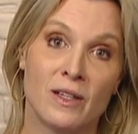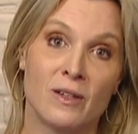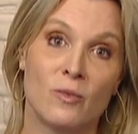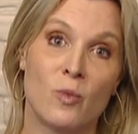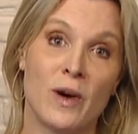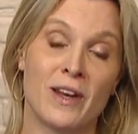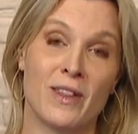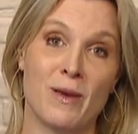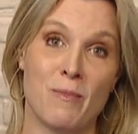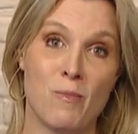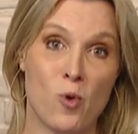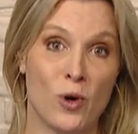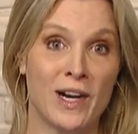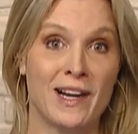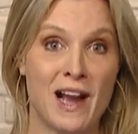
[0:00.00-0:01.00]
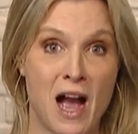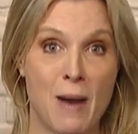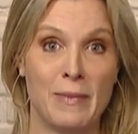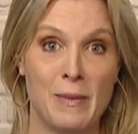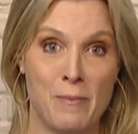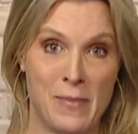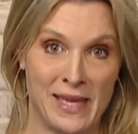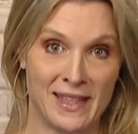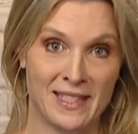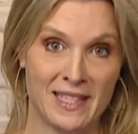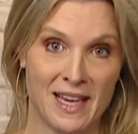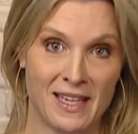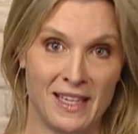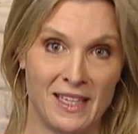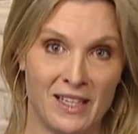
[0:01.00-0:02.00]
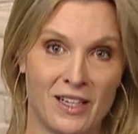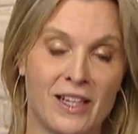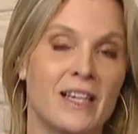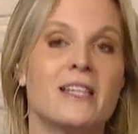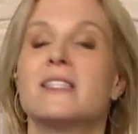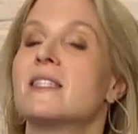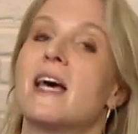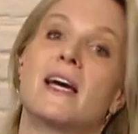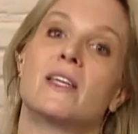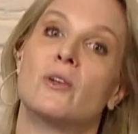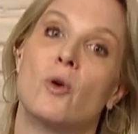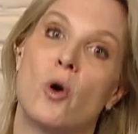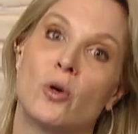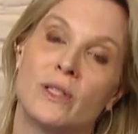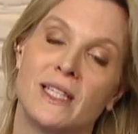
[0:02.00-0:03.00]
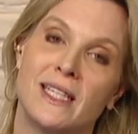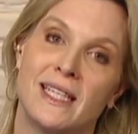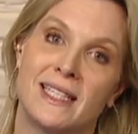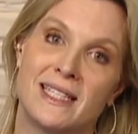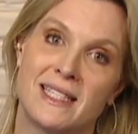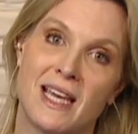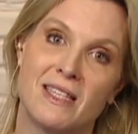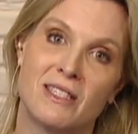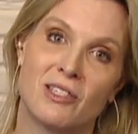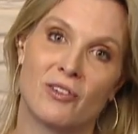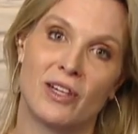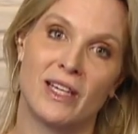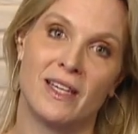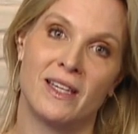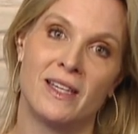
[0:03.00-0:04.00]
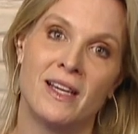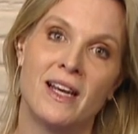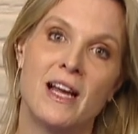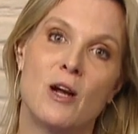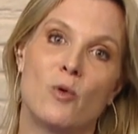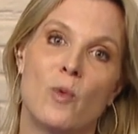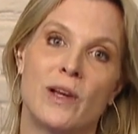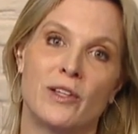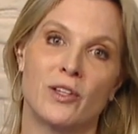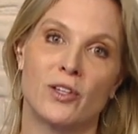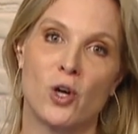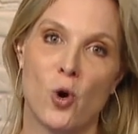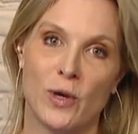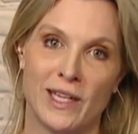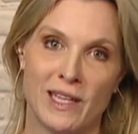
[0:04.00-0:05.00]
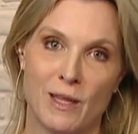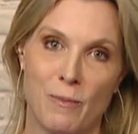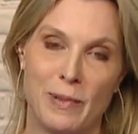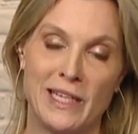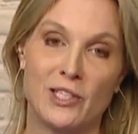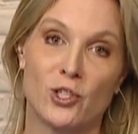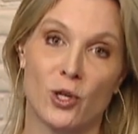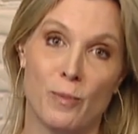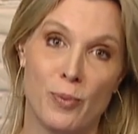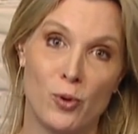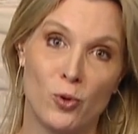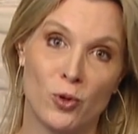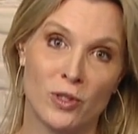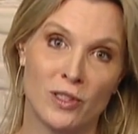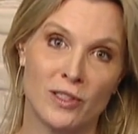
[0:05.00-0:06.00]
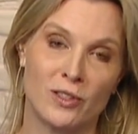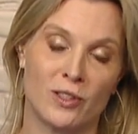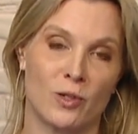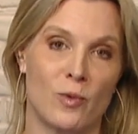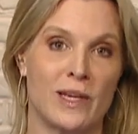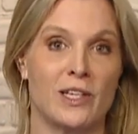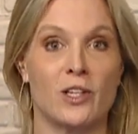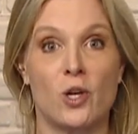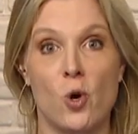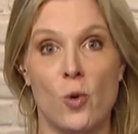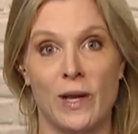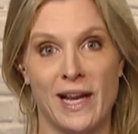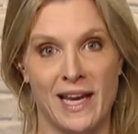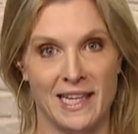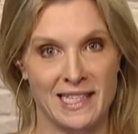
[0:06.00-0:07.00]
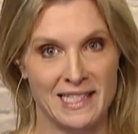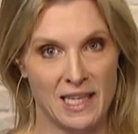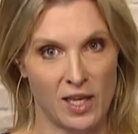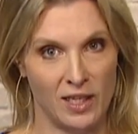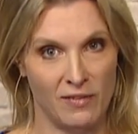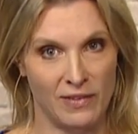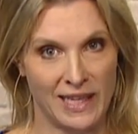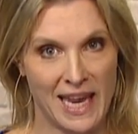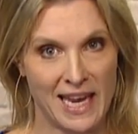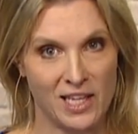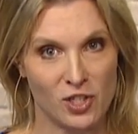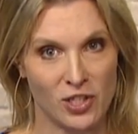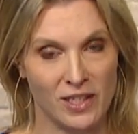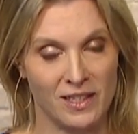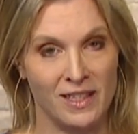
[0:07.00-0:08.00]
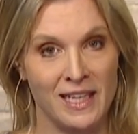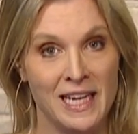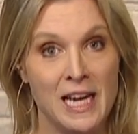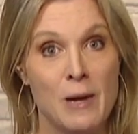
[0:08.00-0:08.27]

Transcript: One of the more common myths I hear is that you only need sunscreen when you're going to the beach or pool or when you're going on a sunny vacation.